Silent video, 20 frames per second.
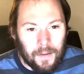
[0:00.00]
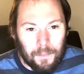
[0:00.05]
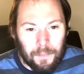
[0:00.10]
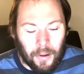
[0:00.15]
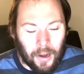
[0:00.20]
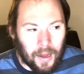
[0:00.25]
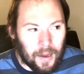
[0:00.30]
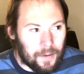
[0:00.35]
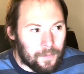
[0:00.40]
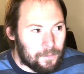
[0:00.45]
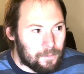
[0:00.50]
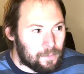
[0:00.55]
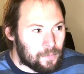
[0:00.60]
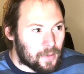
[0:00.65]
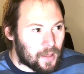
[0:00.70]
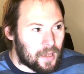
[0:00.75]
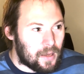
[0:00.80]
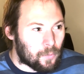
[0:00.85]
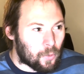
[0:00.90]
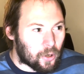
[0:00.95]
But
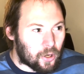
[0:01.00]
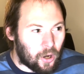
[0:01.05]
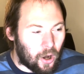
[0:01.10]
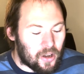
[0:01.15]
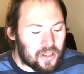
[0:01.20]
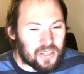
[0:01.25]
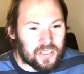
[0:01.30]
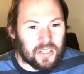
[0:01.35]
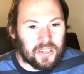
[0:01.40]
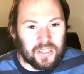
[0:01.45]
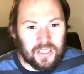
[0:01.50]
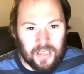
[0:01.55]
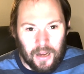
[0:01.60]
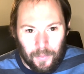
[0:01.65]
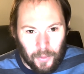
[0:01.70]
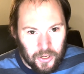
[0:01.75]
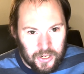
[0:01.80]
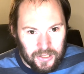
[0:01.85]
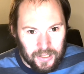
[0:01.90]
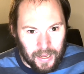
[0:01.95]
in regards to
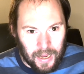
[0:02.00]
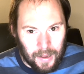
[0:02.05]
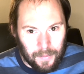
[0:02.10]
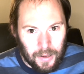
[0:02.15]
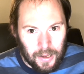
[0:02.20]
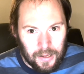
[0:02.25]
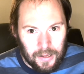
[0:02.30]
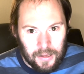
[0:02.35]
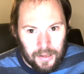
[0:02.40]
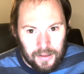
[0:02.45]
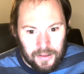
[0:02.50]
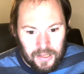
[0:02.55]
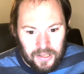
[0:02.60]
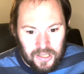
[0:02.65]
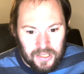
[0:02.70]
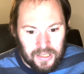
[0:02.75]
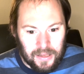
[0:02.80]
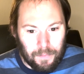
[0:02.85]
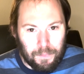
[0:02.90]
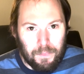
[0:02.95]
SummerSlam,
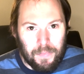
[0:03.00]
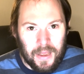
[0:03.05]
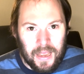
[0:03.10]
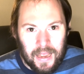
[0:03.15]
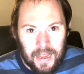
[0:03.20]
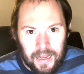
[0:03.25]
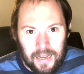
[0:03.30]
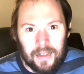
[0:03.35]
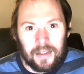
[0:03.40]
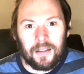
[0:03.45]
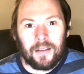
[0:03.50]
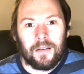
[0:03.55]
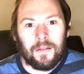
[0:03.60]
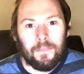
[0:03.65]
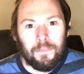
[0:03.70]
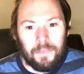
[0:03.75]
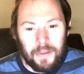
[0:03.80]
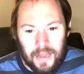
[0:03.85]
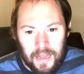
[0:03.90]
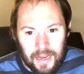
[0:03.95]
this is a big
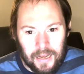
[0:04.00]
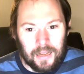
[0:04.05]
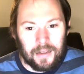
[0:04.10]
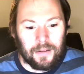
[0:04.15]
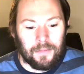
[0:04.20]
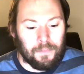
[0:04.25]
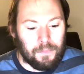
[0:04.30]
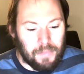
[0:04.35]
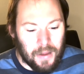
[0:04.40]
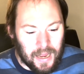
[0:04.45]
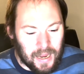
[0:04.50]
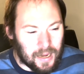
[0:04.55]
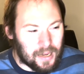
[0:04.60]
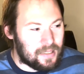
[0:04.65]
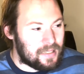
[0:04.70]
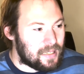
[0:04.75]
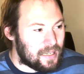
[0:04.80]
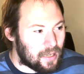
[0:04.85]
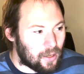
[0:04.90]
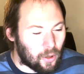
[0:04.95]

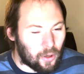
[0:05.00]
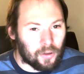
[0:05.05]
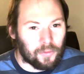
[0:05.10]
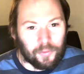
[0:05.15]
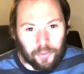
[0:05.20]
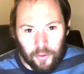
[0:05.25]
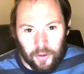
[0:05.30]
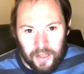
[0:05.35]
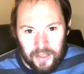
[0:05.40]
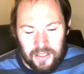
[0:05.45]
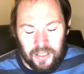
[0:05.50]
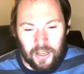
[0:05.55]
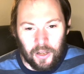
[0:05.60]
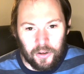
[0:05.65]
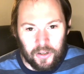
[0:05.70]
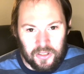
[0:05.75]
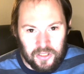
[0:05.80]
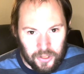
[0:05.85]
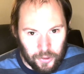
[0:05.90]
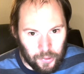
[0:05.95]
deal for it to
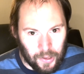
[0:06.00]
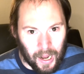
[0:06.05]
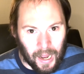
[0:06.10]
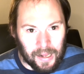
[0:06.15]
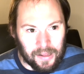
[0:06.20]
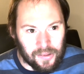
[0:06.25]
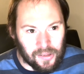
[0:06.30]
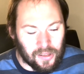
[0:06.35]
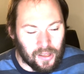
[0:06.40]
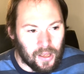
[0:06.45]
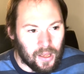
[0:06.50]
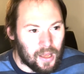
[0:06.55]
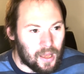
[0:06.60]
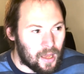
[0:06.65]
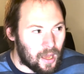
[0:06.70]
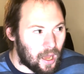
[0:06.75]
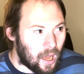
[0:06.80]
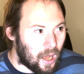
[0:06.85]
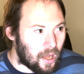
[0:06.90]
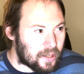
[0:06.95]
go to two nights
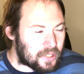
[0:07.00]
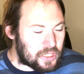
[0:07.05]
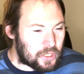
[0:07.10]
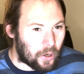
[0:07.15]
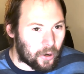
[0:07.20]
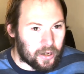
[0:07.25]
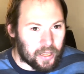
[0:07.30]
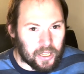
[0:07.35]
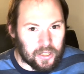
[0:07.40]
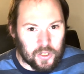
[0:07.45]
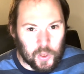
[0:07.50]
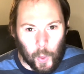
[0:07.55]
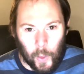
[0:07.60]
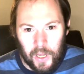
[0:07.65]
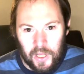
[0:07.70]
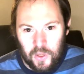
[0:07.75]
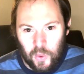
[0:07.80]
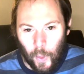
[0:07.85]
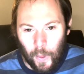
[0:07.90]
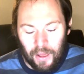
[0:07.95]
starting in
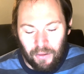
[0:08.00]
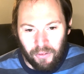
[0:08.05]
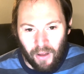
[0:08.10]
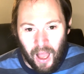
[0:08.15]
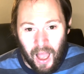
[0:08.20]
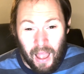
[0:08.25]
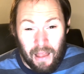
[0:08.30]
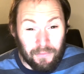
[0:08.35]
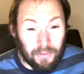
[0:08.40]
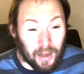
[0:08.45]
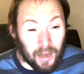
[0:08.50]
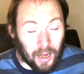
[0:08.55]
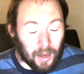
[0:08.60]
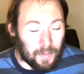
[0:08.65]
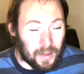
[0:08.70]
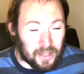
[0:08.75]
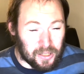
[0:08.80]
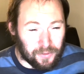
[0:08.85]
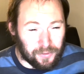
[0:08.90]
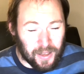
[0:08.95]
2025.
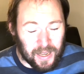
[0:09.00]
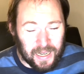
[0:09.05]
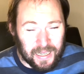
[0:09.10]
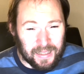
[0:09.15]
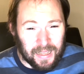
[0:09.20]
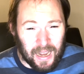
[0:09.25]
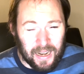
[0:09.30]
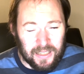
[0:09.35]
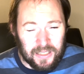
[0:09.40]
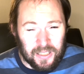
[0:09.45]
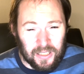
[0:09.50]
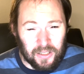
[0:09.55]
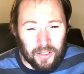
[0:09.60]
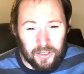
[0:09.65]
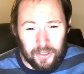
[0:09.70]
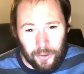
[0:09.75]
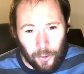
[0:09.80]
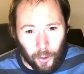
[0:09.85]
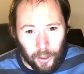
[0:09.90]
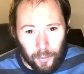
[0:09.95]
It's fitting that it's in the
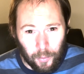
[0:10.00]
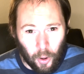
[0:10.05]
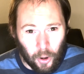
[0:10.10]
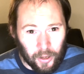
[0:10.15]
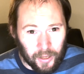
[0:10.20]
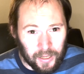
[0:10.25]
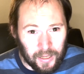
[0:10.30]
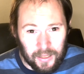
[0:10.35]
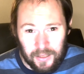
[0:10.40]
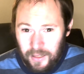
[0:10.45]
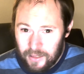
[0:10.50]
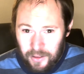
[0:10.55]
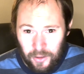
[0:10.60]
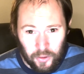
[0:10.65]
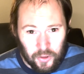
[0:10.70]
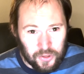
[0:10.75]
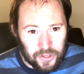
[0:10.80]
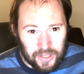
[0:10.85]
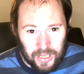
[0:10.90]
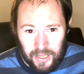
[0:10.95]
New York market.
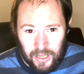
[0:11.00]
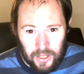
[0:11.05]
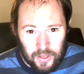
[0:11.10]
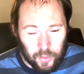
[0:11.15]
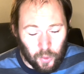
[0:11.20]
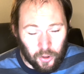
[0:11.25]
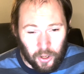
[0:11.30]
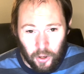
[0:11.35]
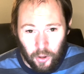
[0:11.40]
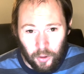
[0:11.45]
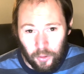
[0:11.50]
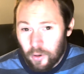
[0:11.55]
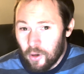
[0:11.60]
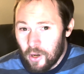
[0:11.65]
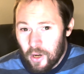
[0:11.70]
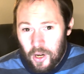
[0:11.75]
Those tickets will go